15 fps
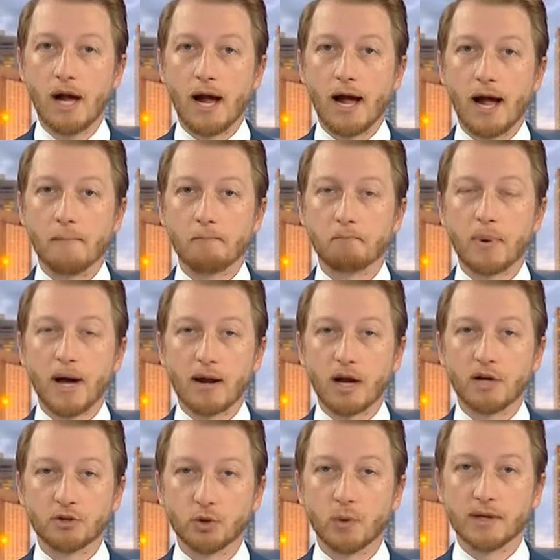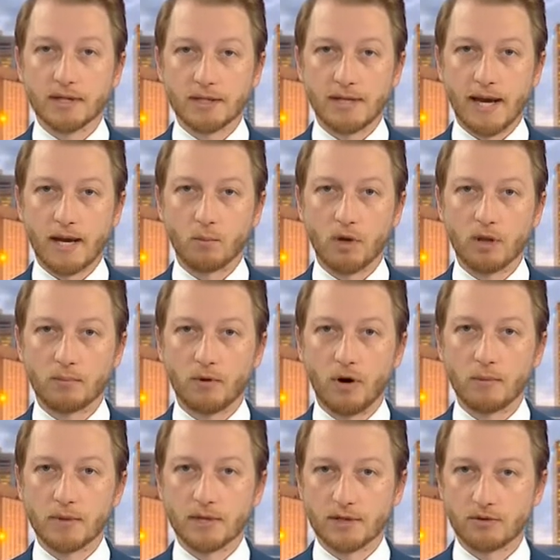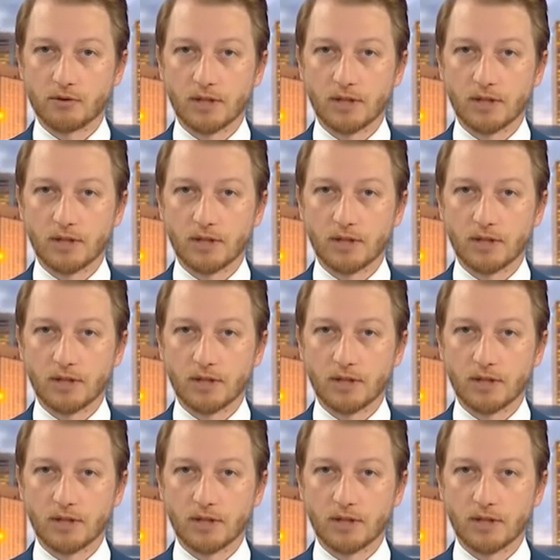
But I do understand why the Prime Minister